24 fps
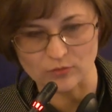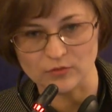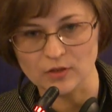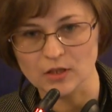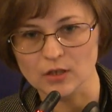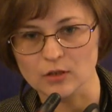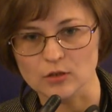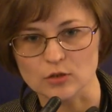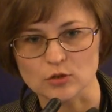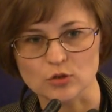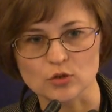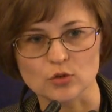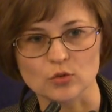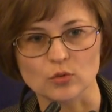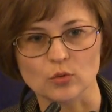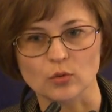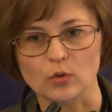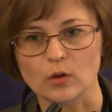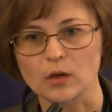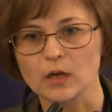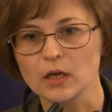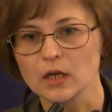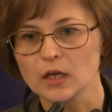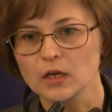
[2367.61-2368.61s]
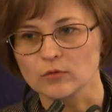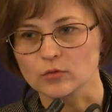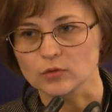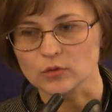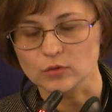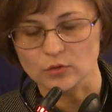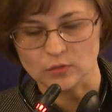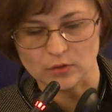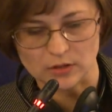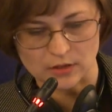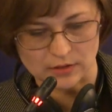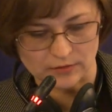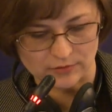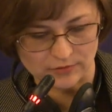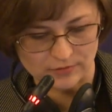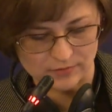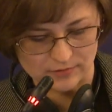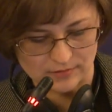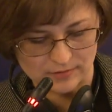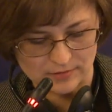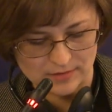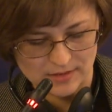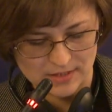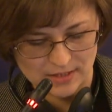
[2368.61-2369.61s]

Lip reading: So if you would like to join